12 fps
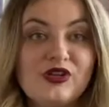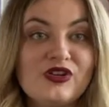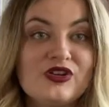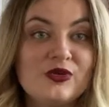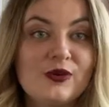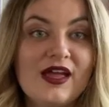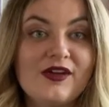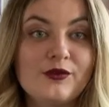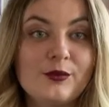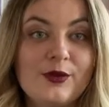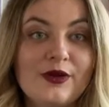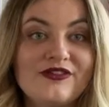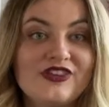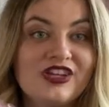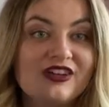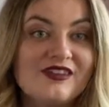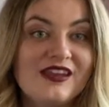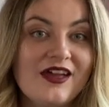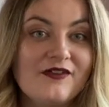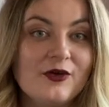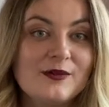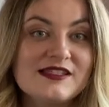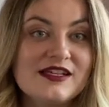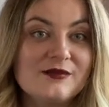underwear from Boux Avenue. Now I've got
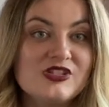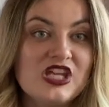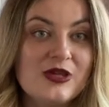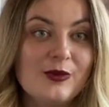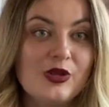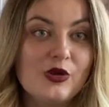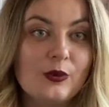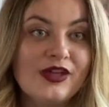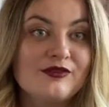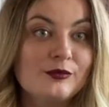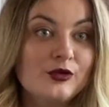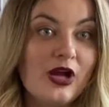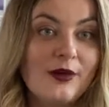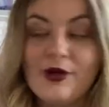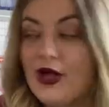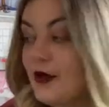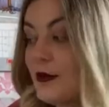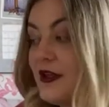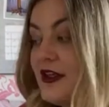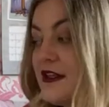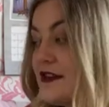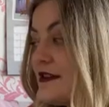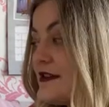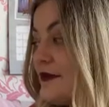myself my cheapy underwear from Primark because
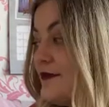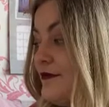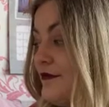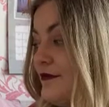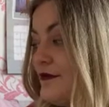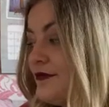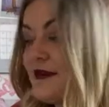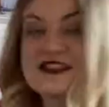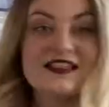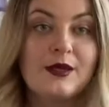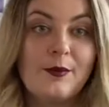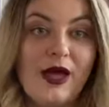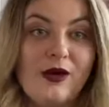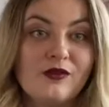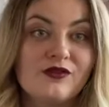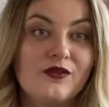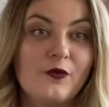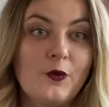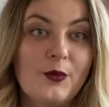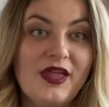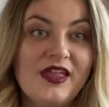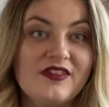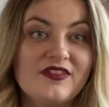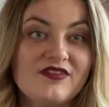it's like £1 for 4 pairs.